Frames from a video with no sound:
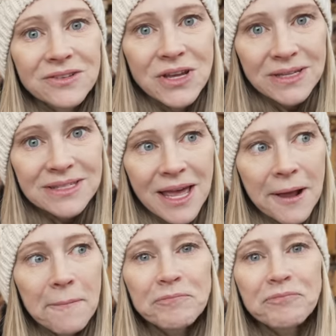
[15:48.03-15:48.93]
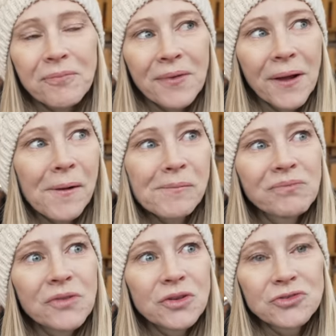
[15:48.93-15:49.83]
It tastes like um,
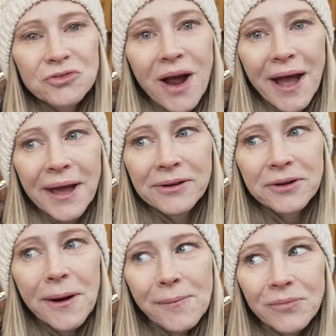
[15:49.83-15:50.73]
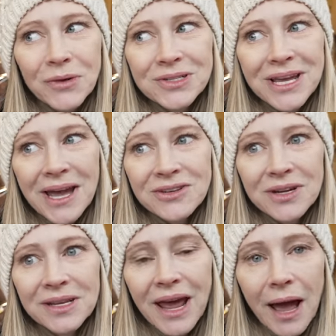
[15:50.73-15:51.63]
dried or, or
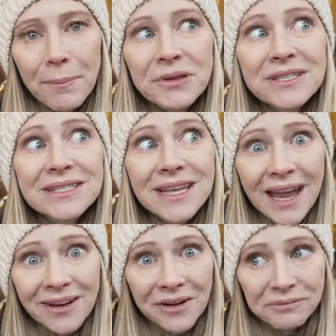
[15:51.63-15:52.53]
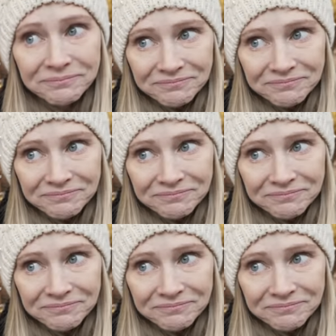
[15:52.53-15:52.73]
dehydrated apple cider.